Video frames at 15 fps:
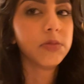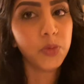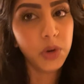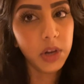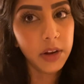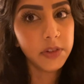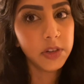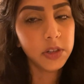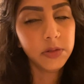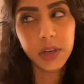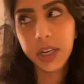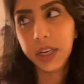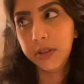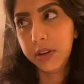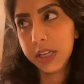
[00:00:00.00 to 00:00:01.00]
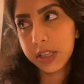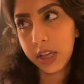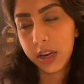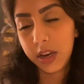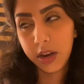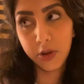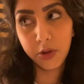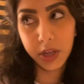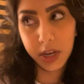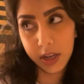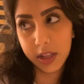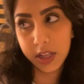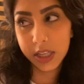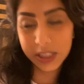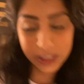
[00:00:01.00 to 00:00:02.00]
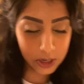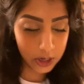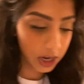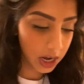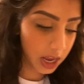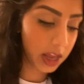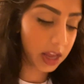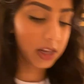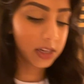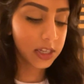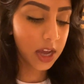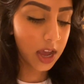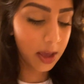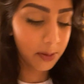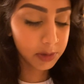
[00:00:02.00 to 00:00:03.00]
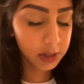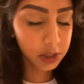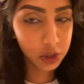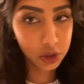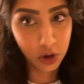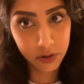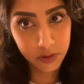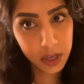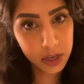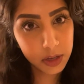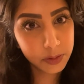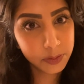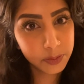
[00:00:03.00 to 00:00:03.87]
whatever. Anyways, I need to go get a cleanser and I'm starving.